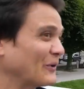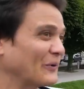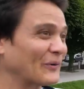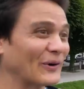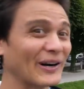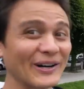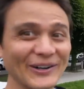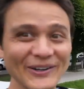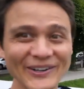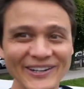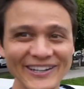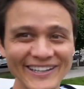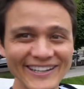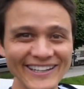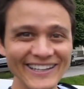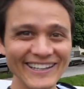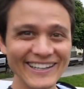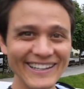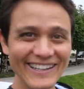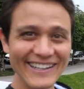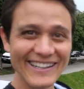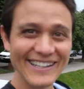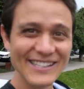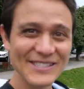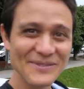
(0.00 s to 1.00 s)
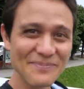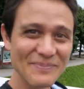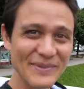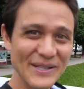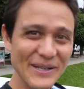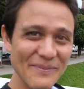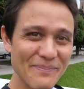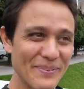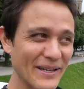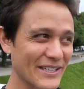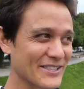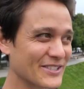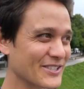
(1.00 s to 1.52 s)
Wow, it is
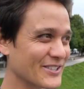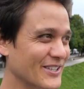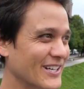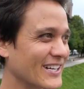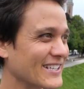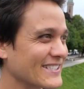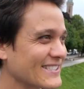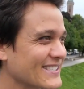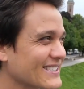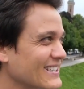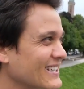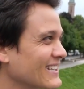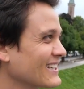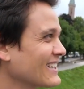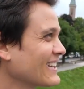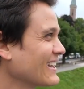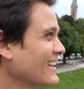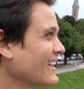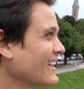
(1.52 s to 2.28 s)
pretty picturesque.